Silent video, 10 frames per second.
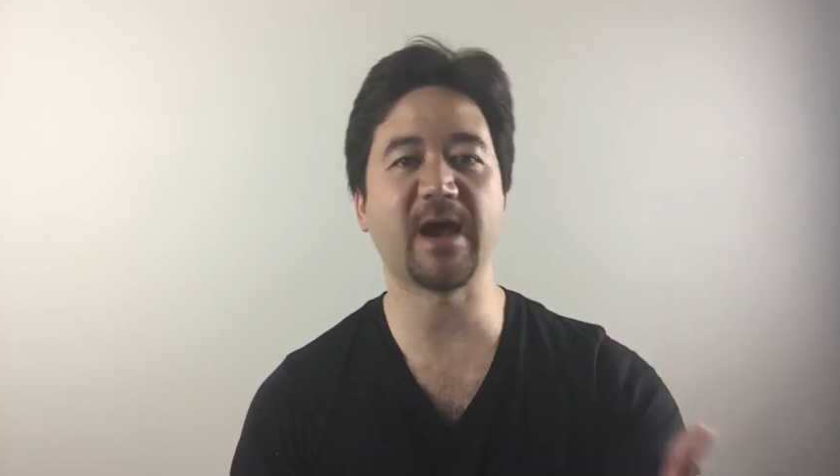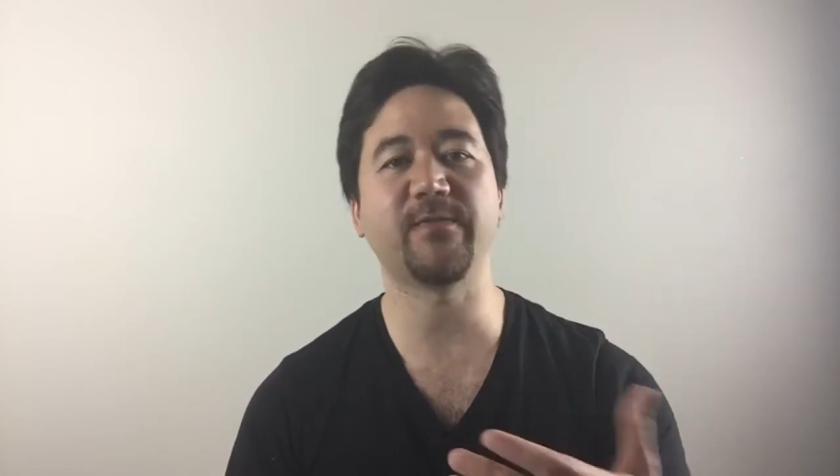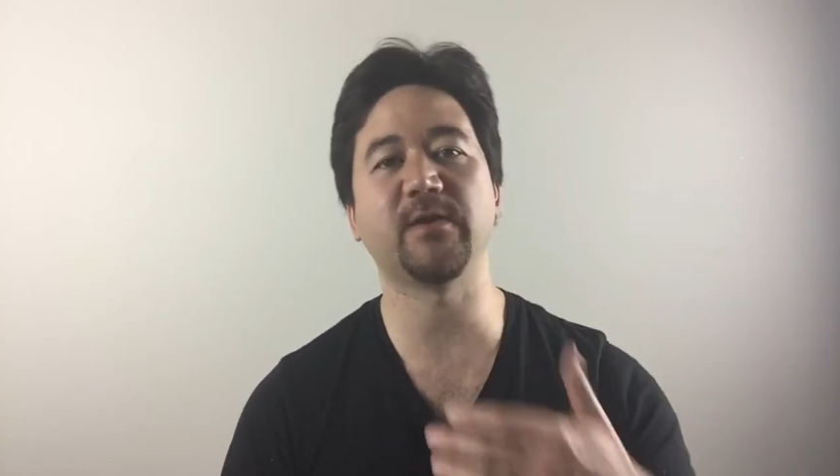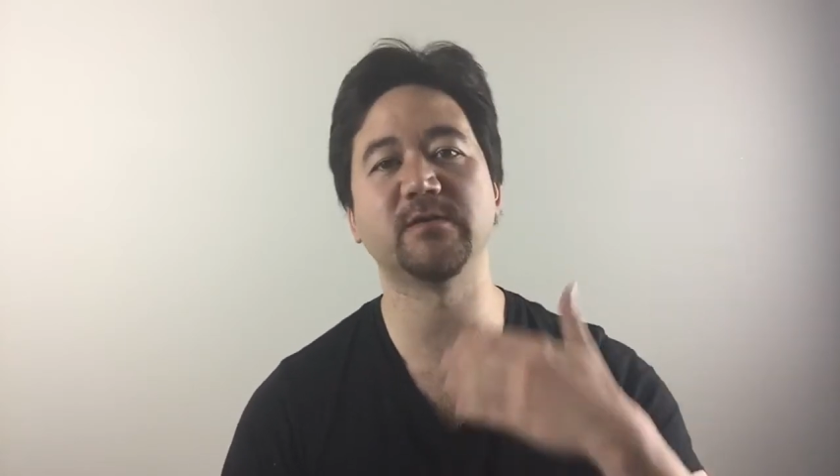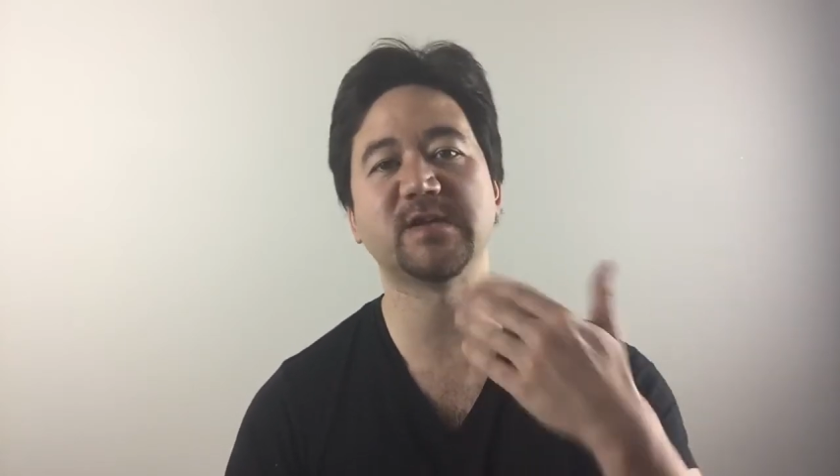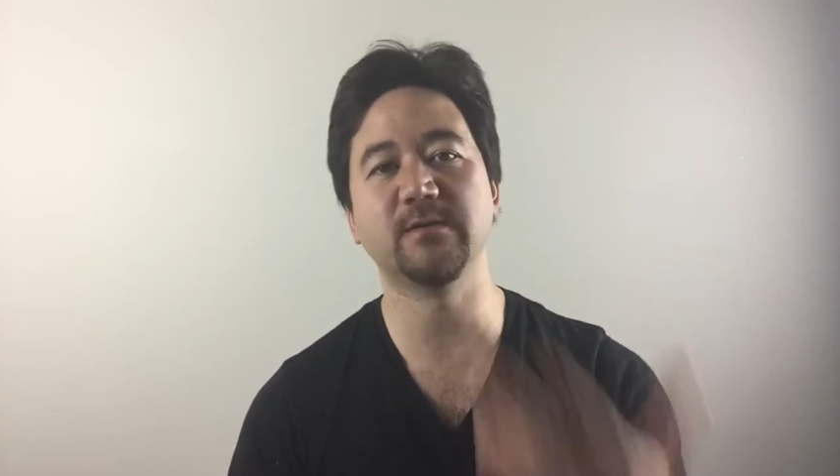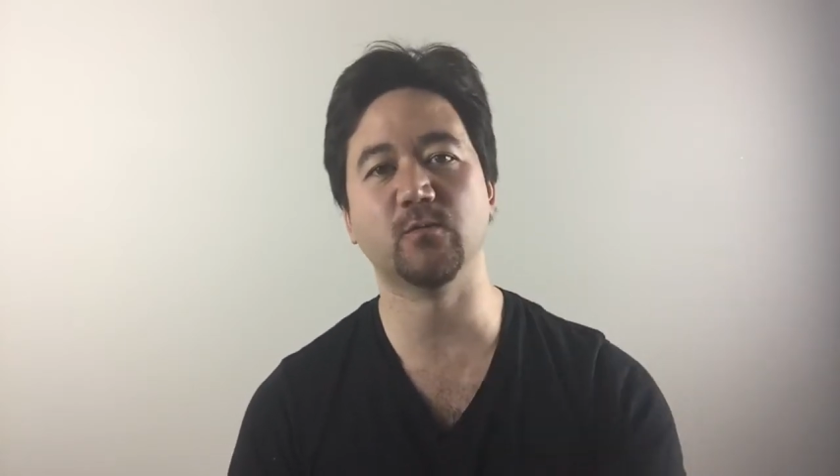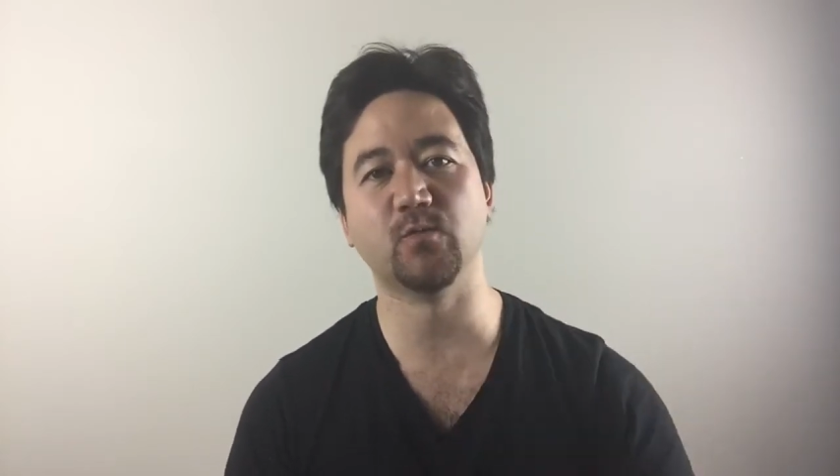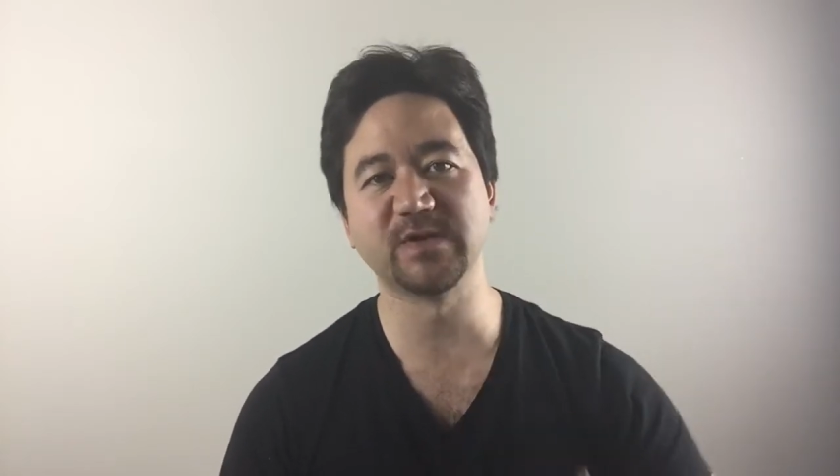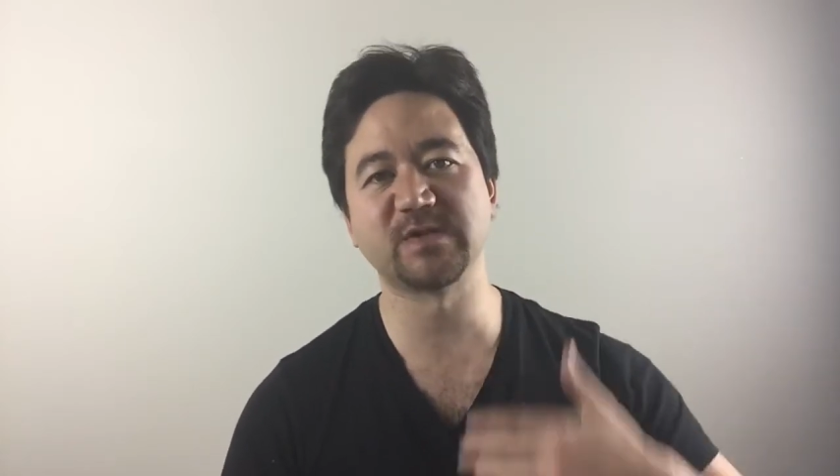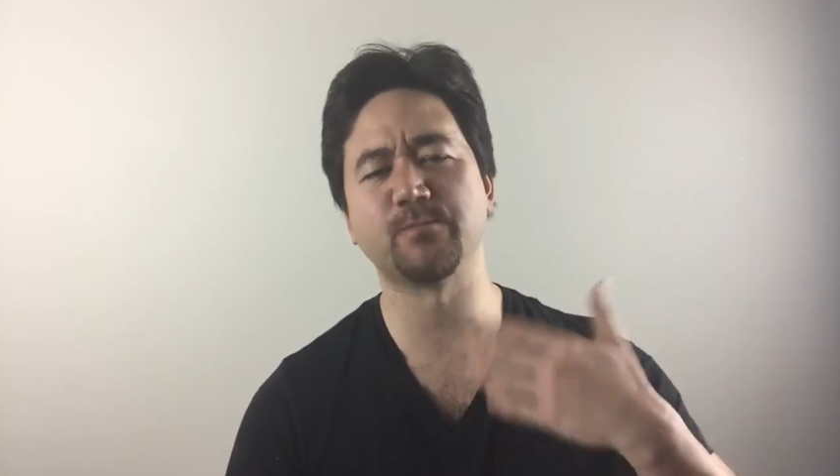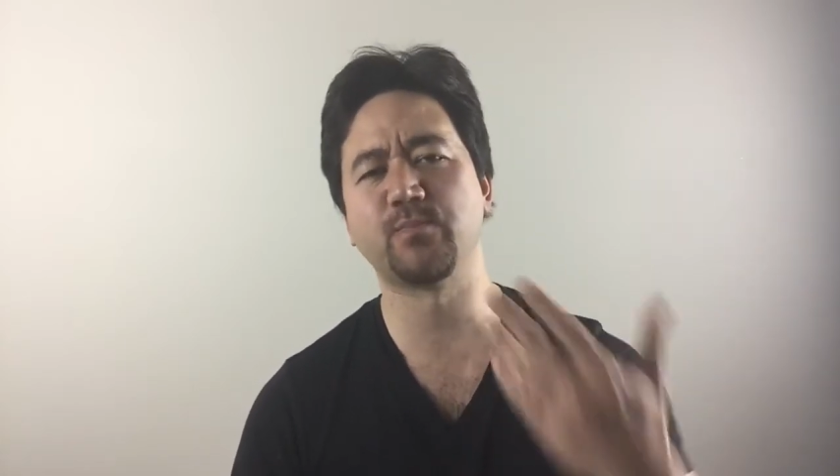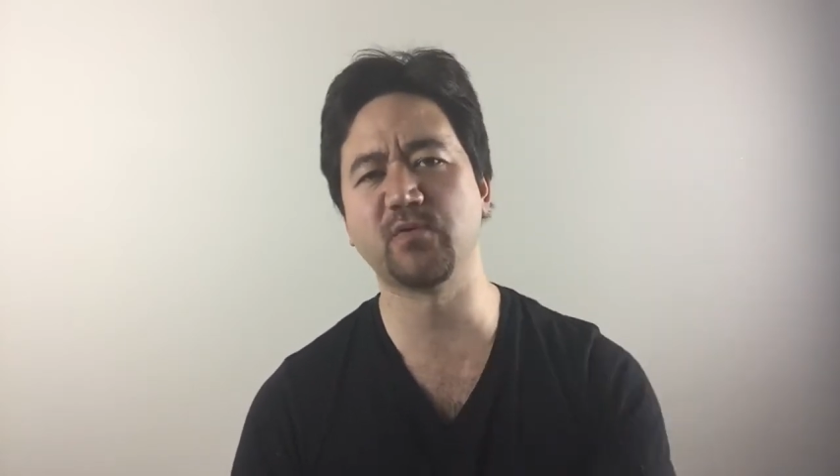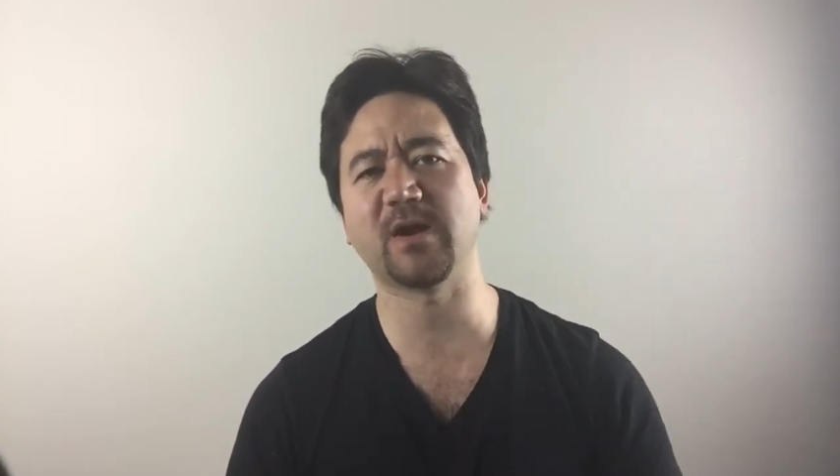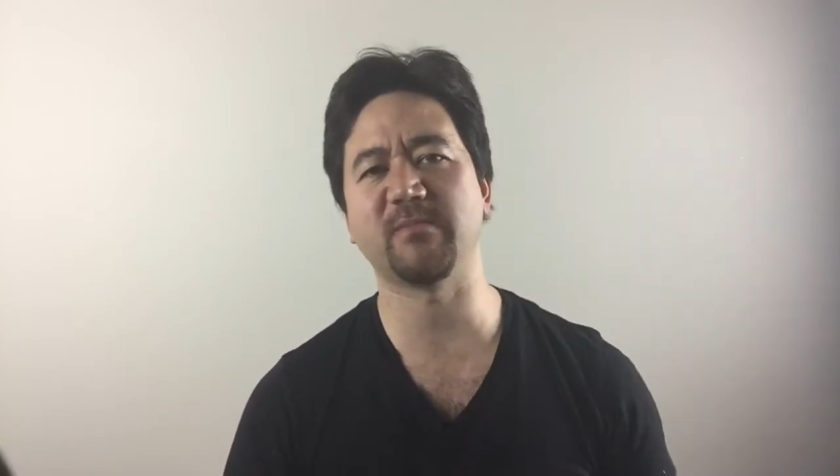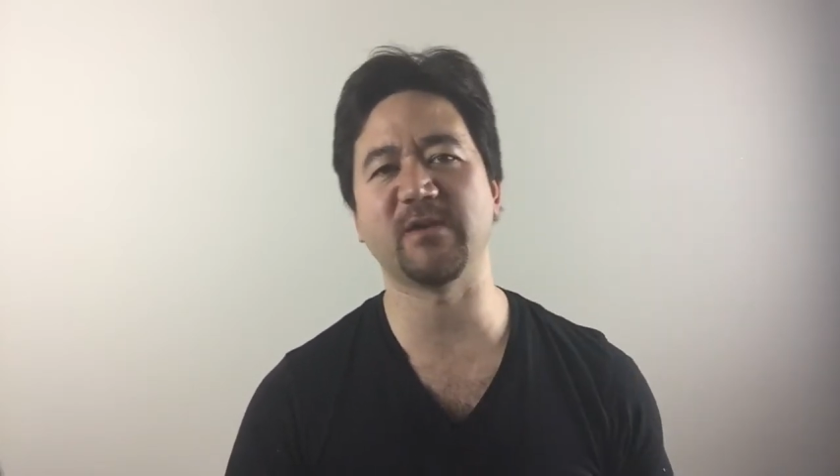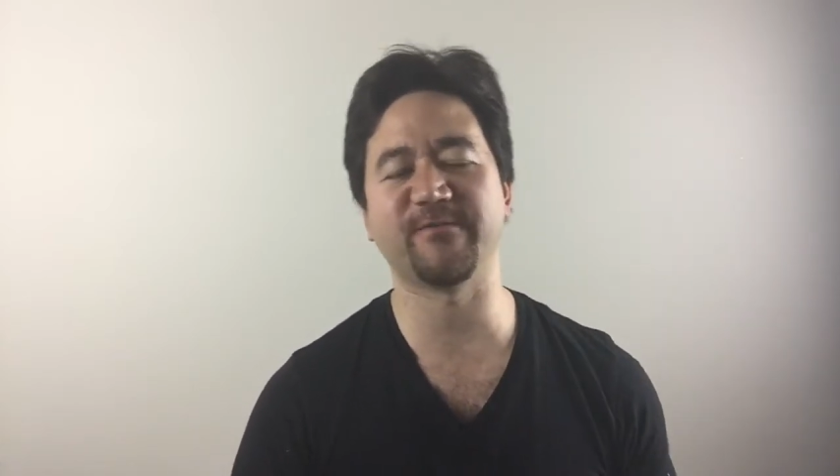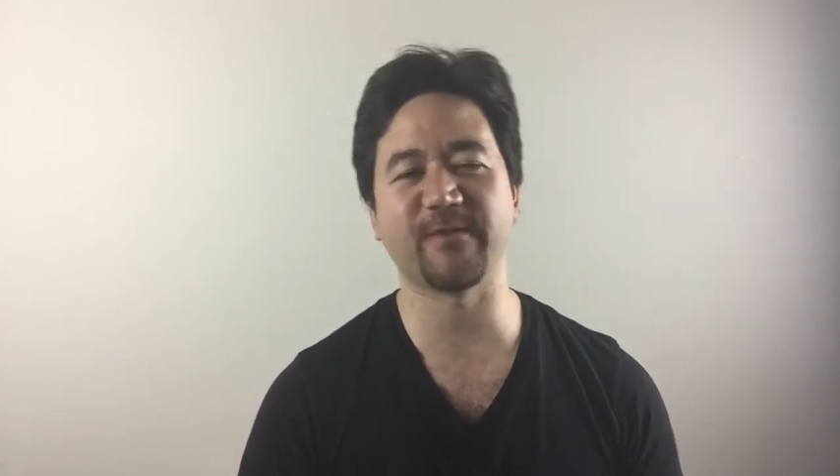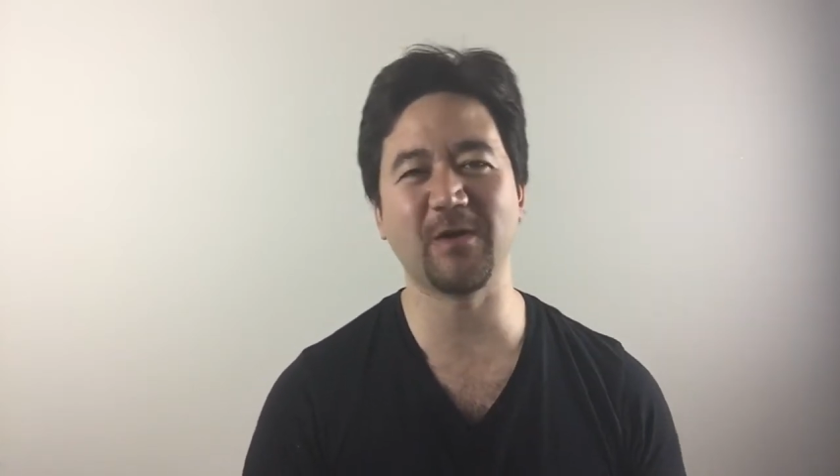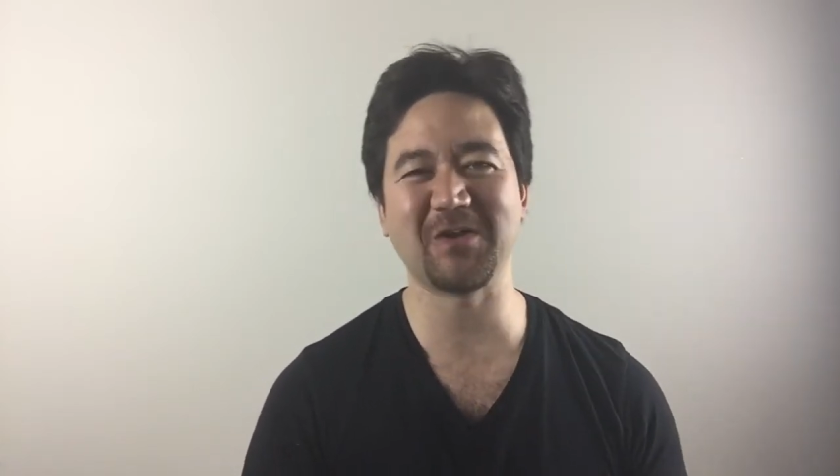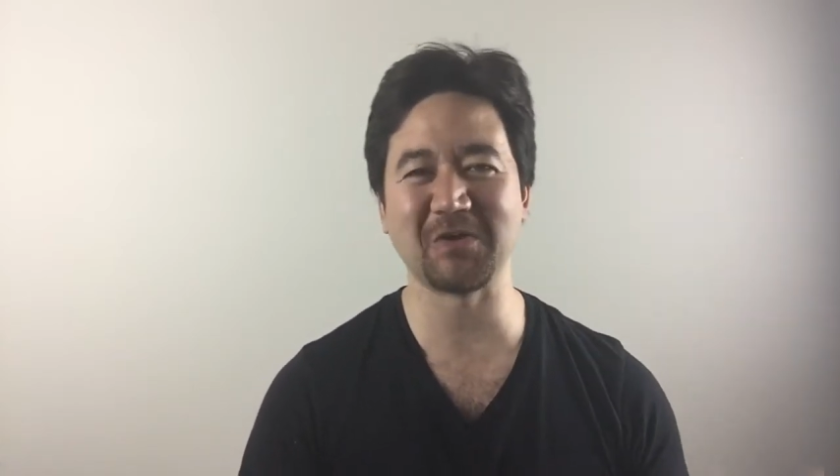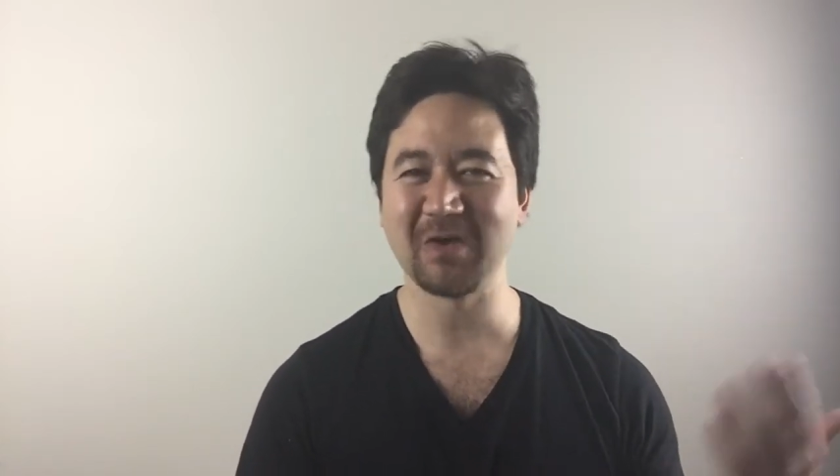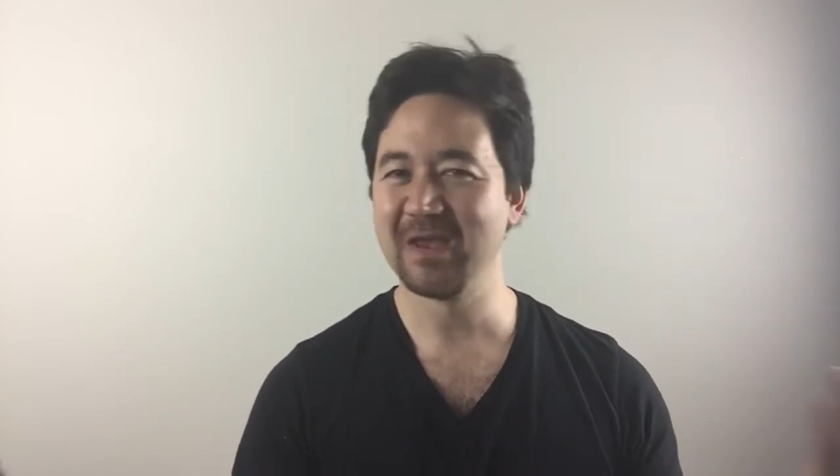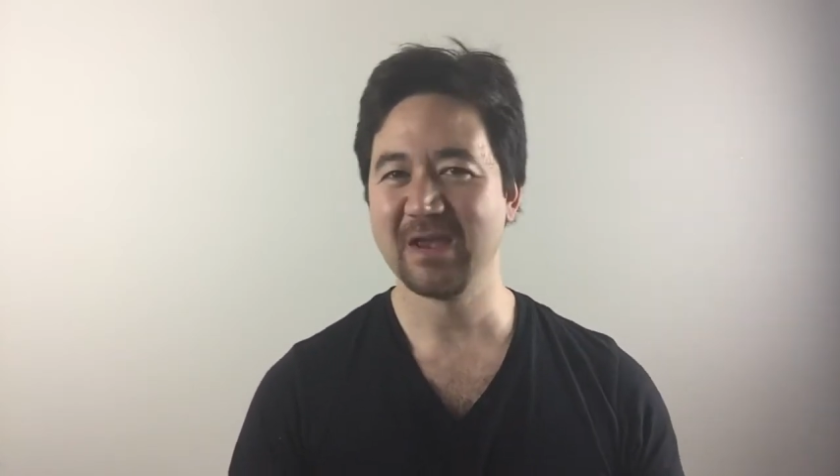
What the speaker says: out there and take the risk to put up their photo,